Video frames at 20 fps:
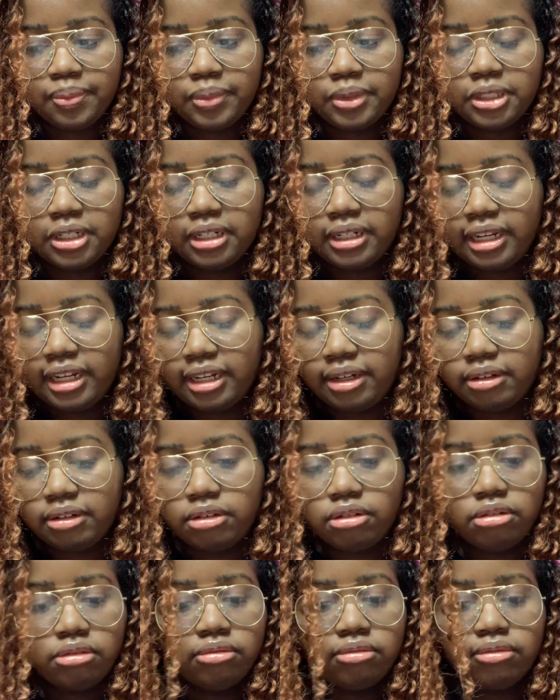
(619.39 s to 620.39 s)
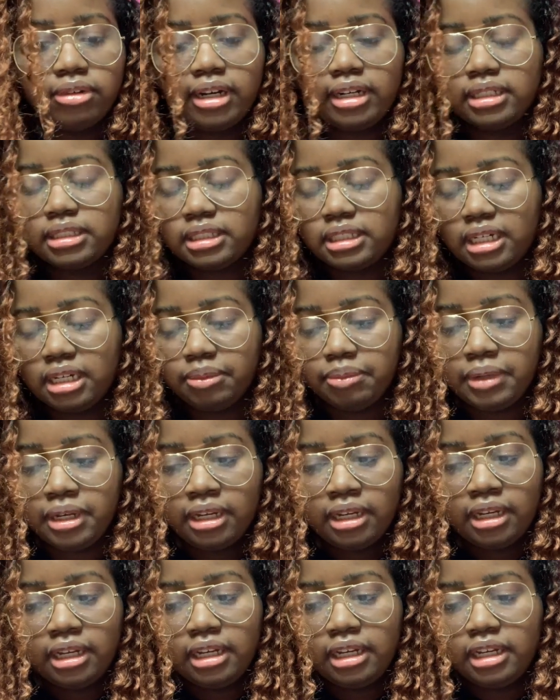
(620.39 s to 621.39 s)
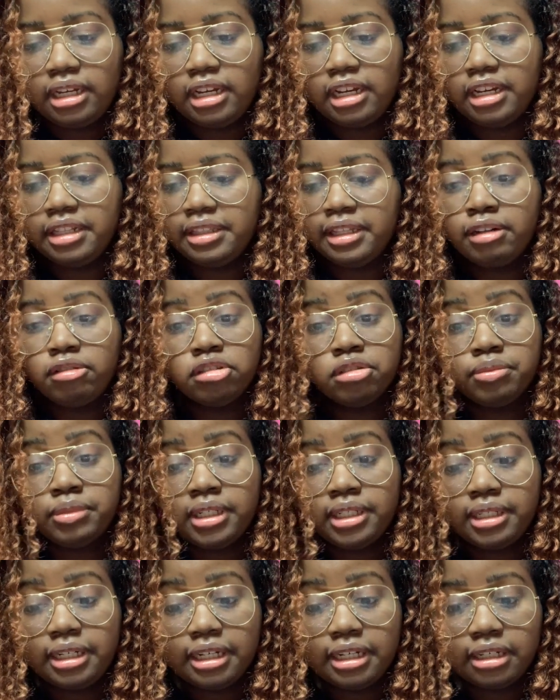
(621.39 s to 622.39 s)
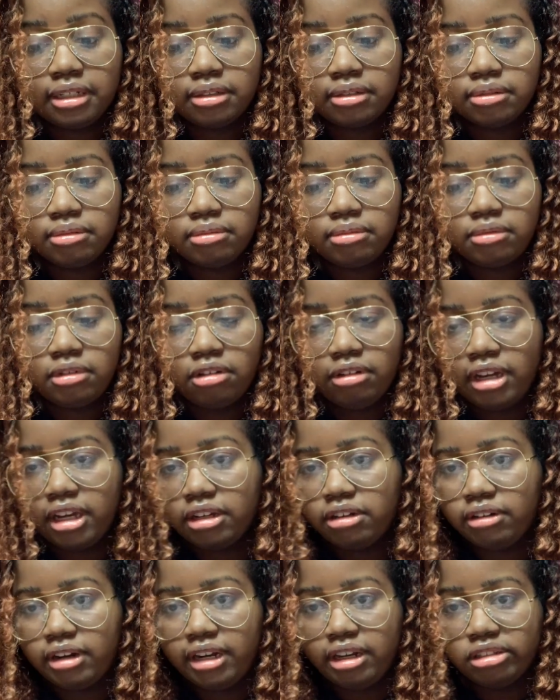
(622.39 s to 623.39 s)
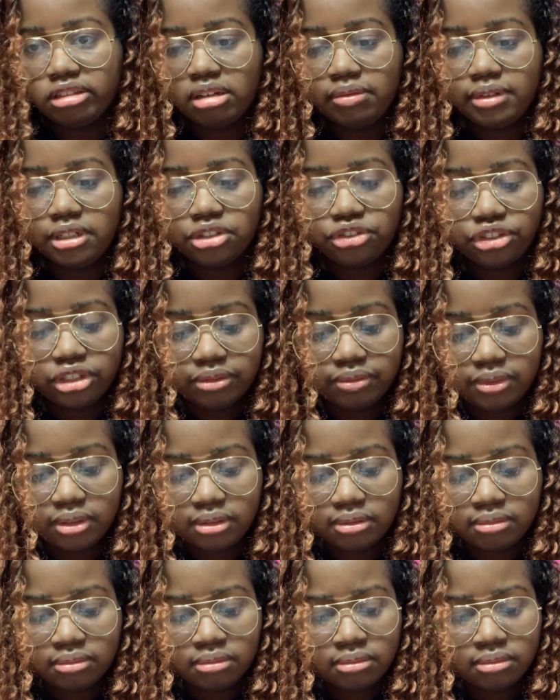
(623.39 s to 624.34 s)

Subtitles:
Delay. Cool, I understand. And then it was Monday. Okay, great. Tell me you shipped.